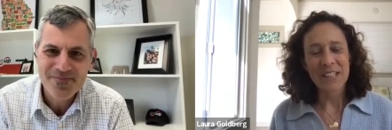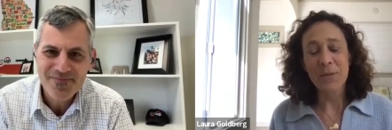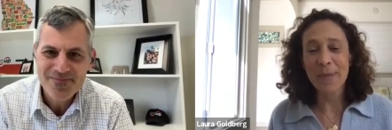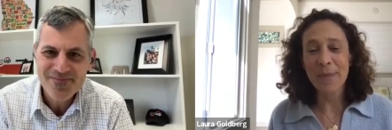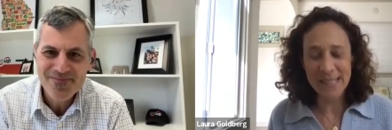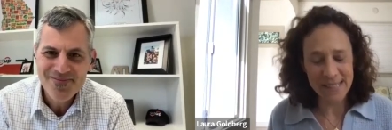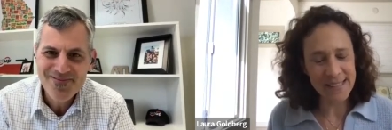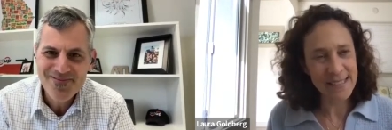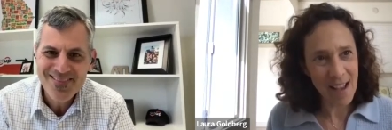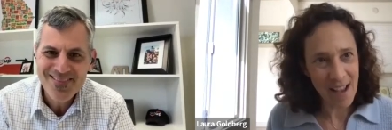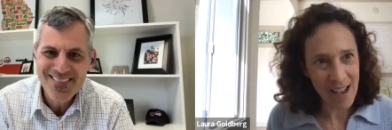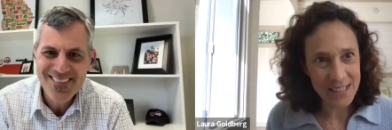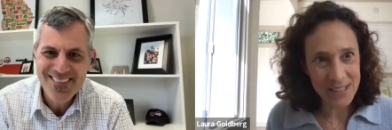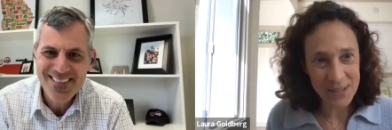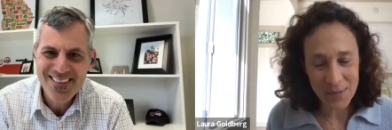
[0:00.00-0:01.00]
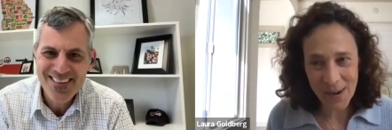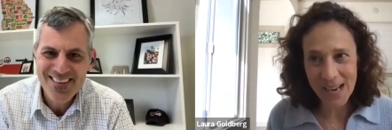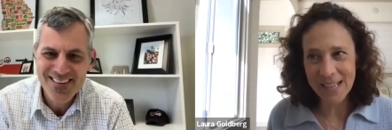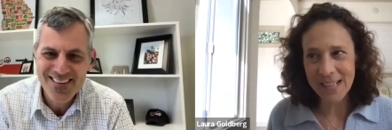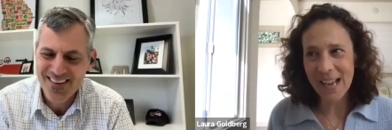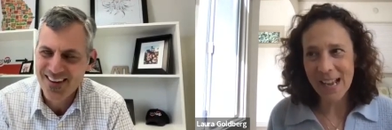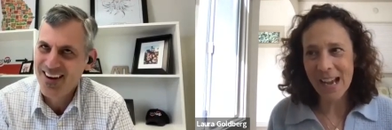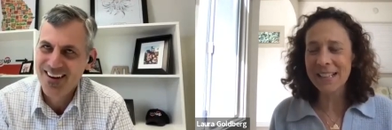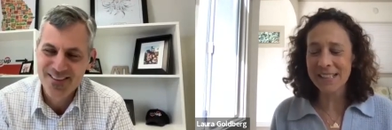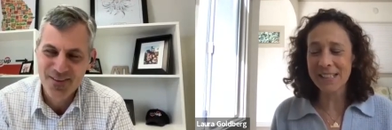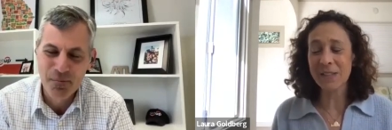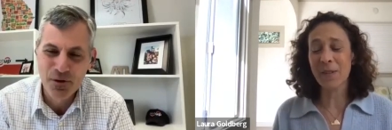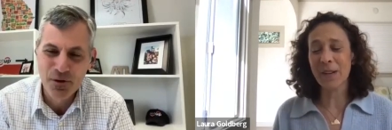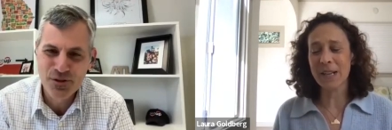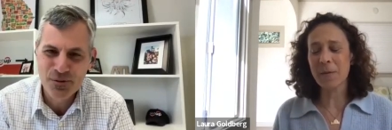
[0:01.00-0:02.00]
Speaker 1: You missed the socks, right? I,
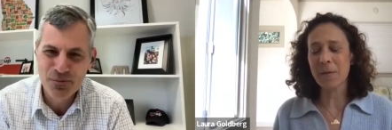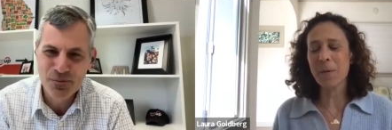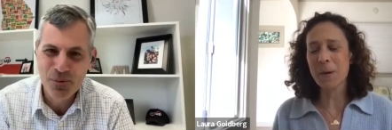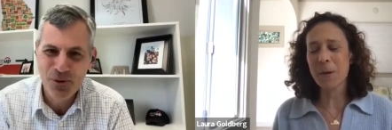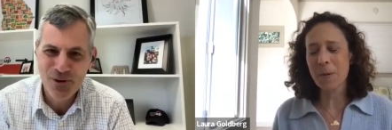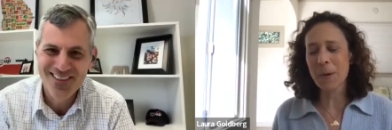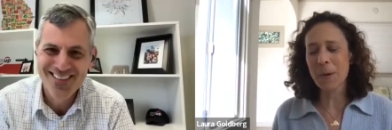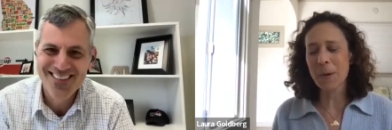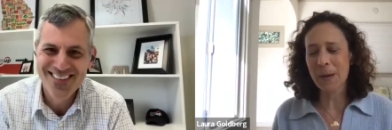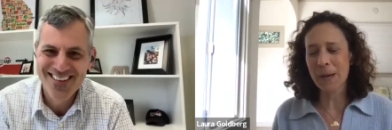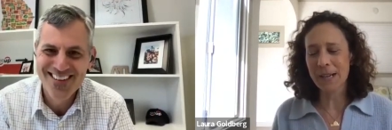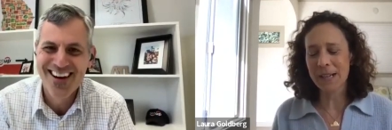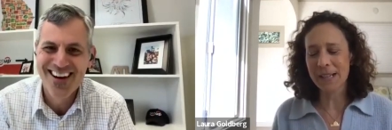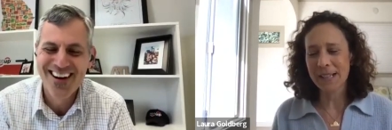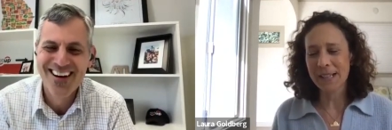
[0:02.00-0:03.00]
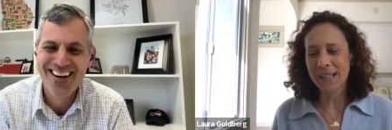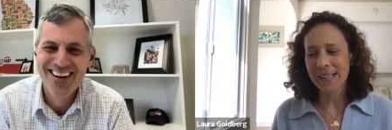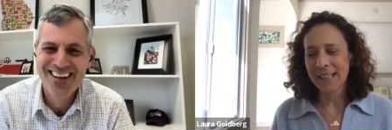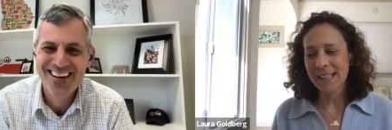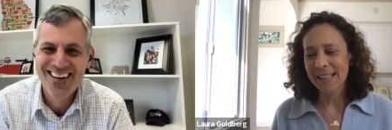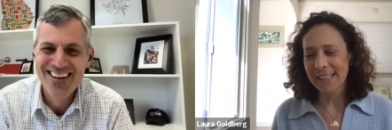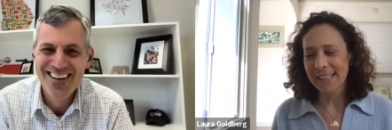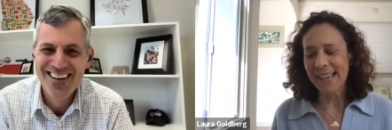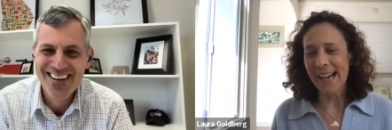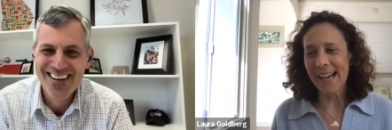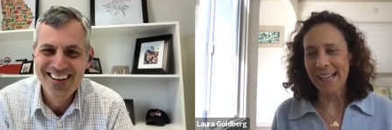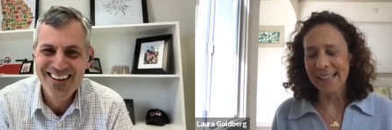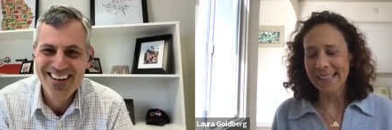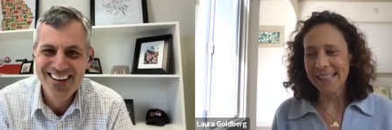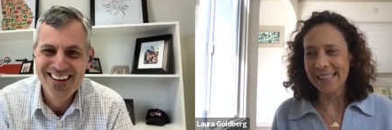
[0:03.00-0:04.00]
it's the funny. most important. We were, uh, yeah
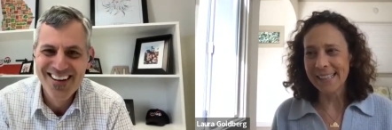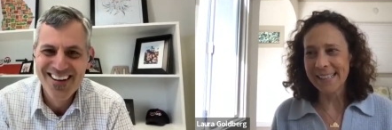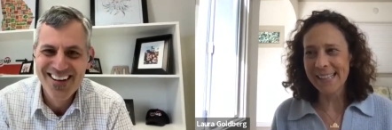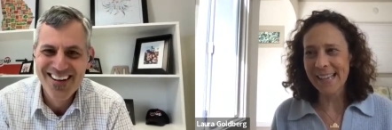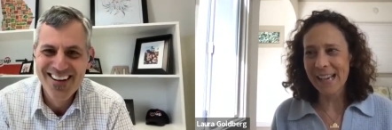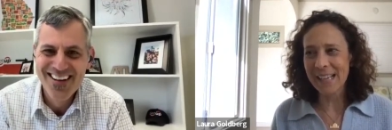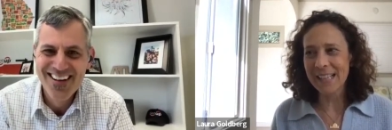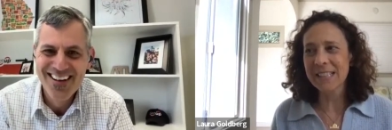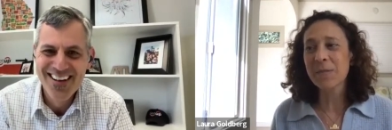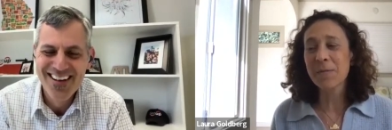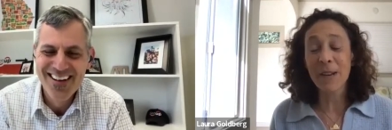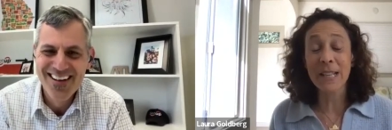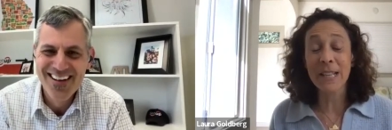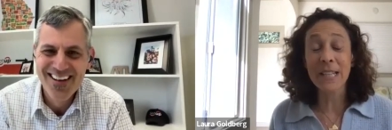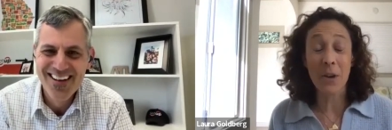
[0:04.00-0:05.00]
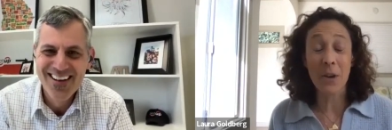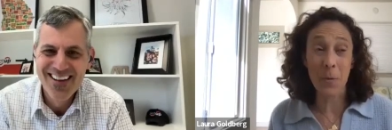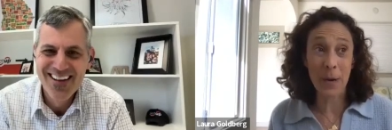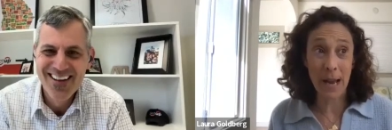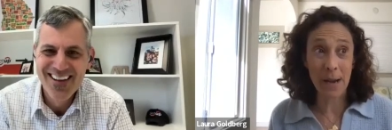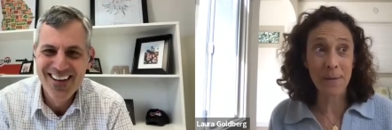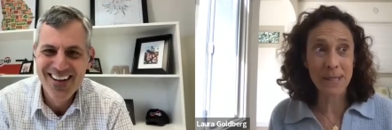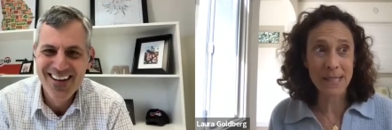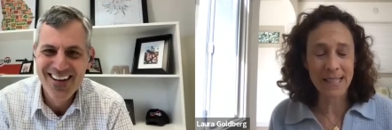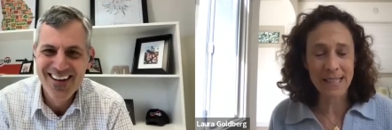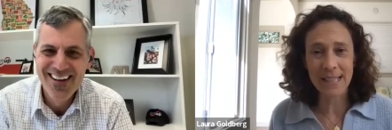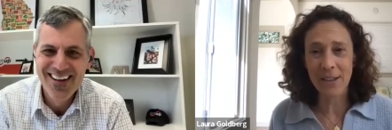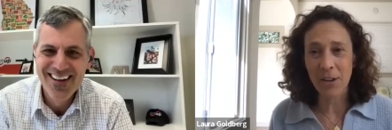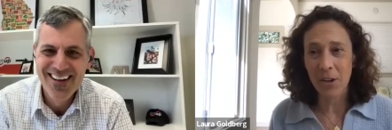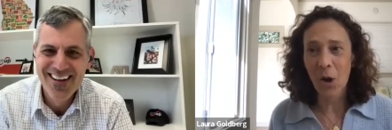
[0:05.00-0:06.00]
yeah, it's uh, it's funny though. When I was a
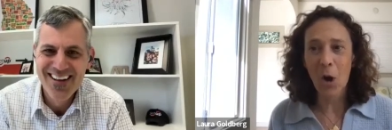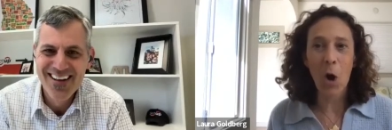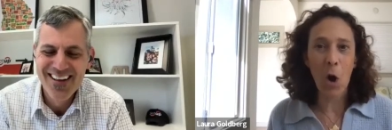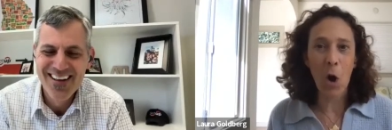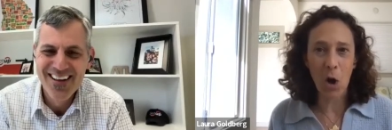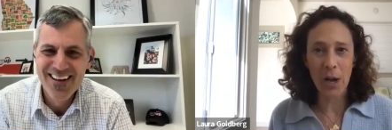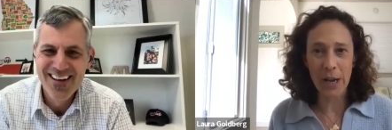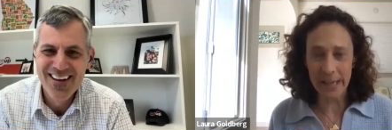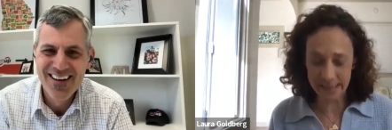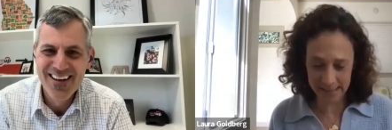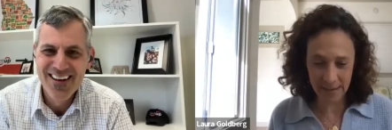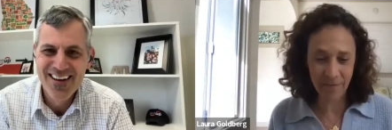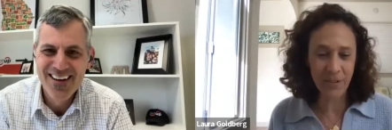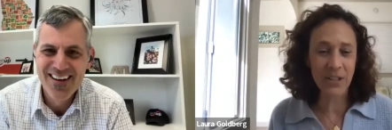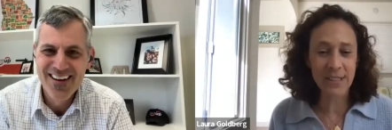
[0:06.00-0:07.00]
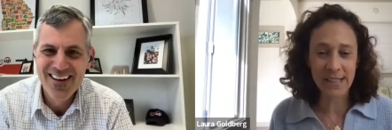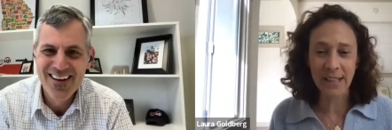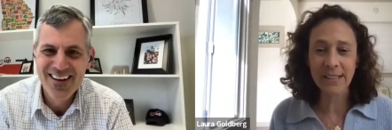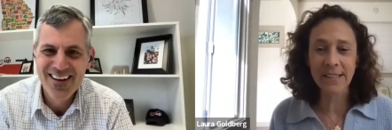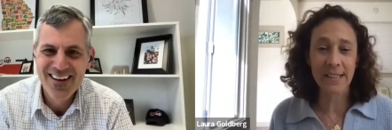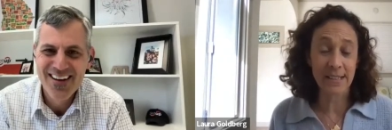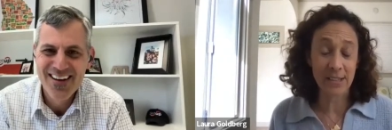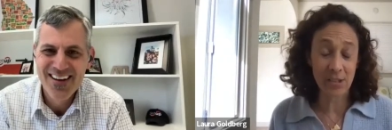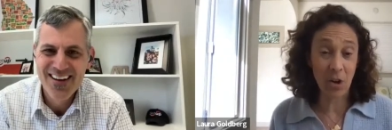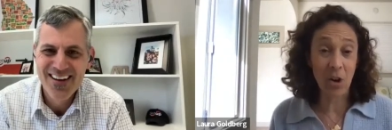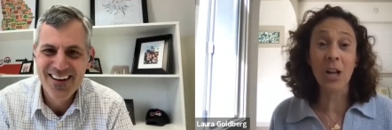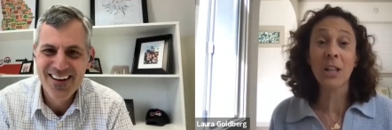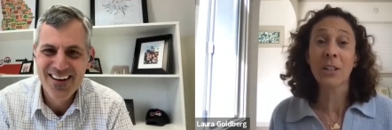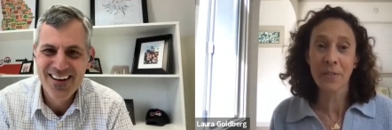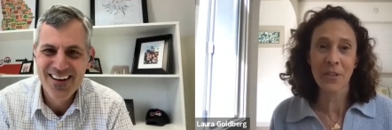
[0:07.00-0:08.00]
kid, except for the Celtics,
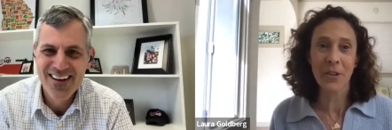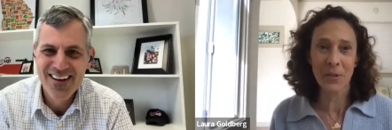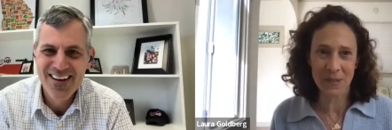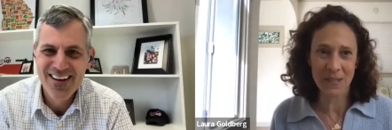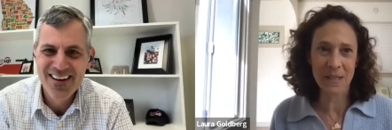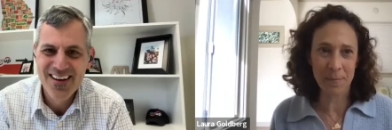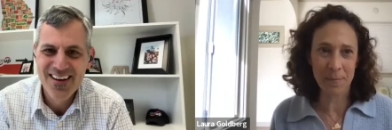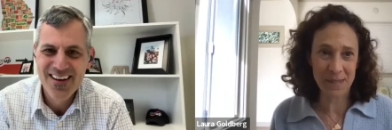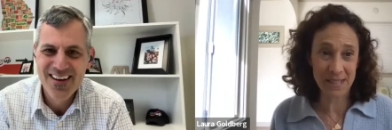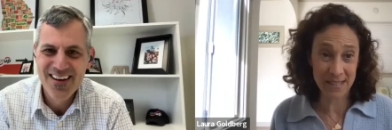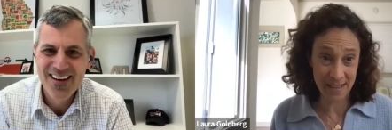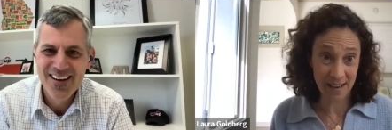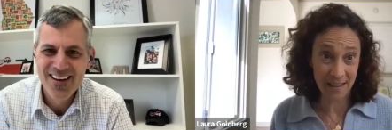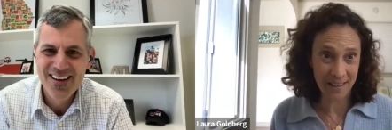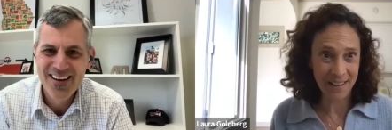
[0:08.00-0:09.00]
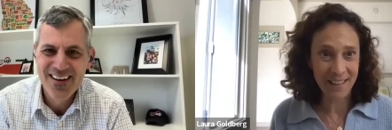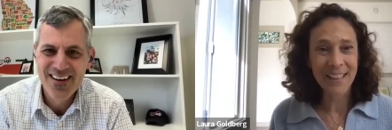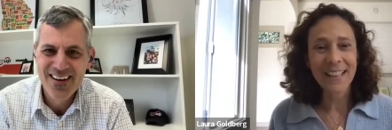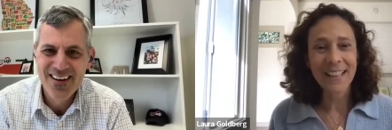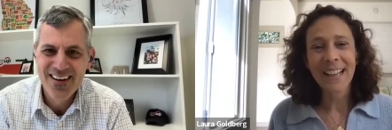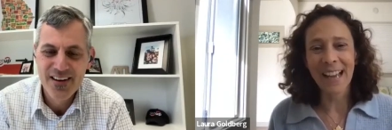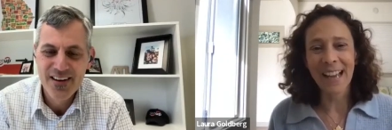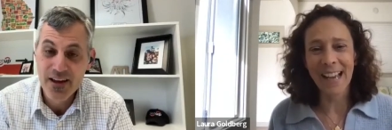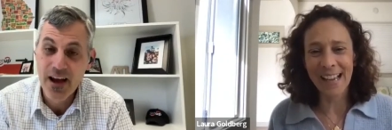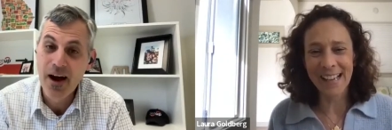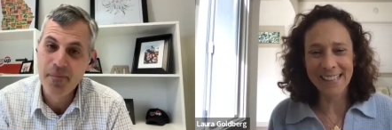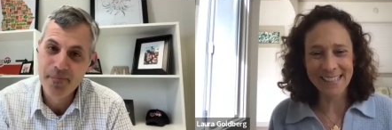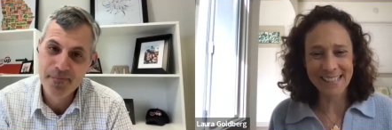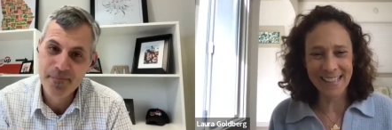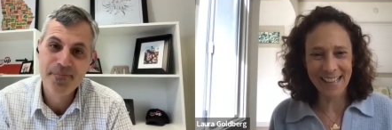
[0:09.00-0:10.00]
all of those teams stunk,
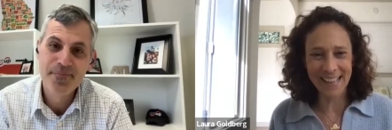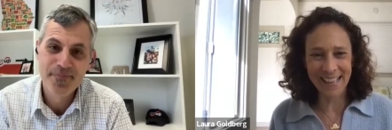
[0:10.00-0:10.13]
and yeah.